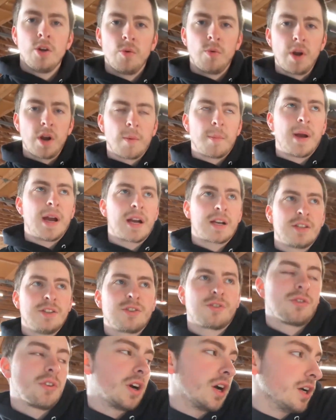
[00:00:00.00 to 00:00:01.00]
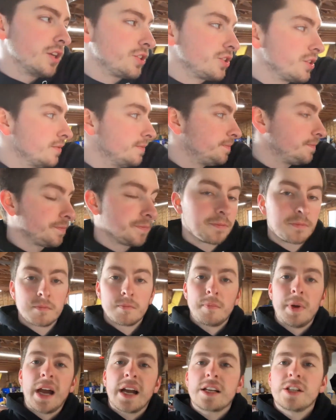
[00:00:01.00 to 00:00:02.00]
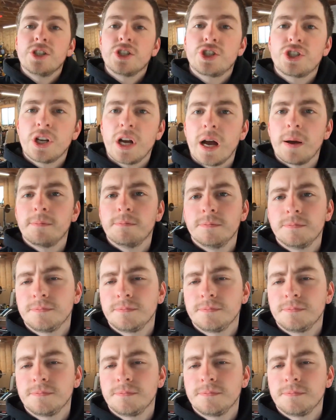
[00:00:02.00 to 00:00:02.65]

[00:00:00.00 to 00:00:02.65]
we are back in the garage, back in the shop.